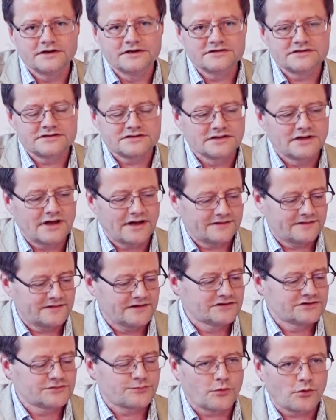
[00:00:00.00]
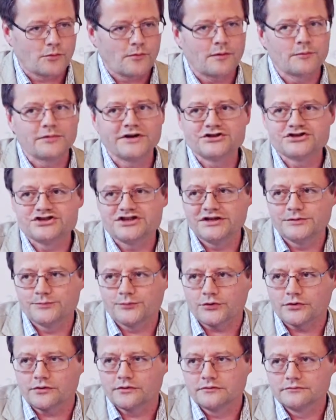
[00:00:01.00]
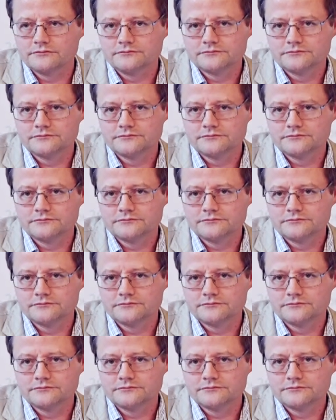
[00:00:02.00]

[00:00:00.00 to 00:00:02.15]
is that it's probably cheaper